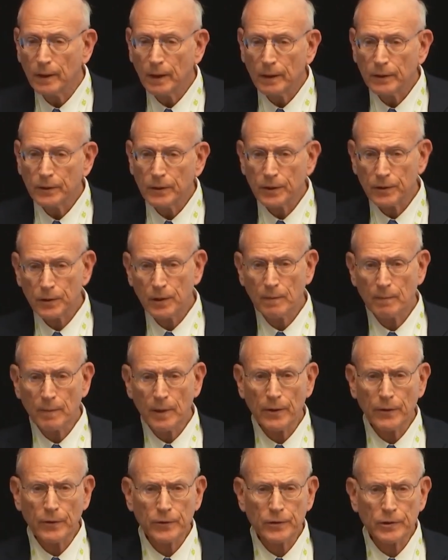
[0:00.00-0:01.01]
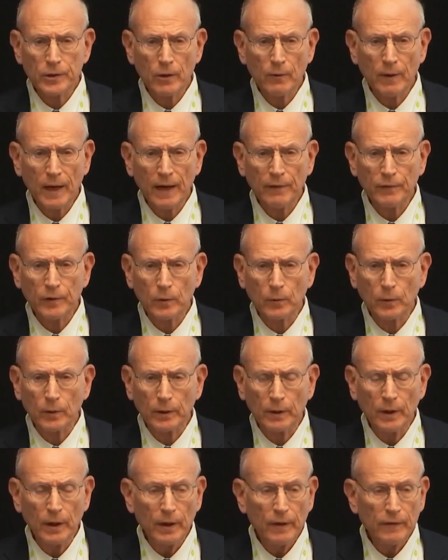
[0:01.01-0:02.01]
just a month or so afterward,
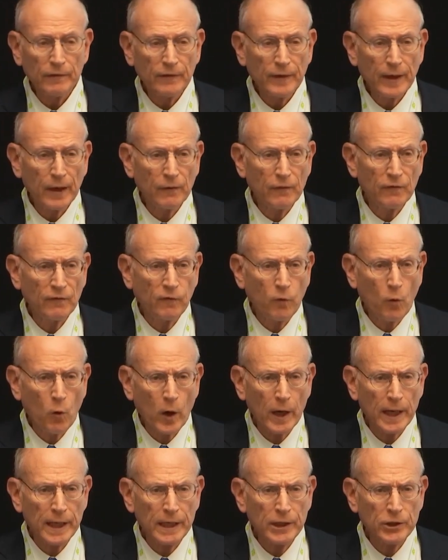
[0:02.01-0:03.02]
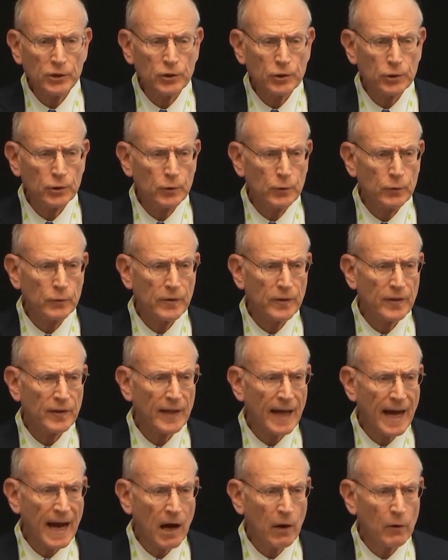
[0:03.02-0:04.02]
found
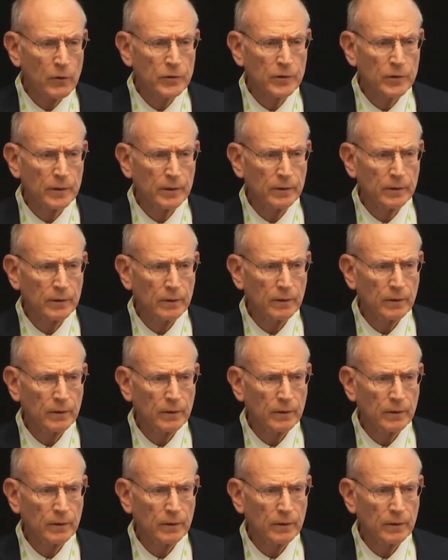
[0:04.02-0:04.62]
42,000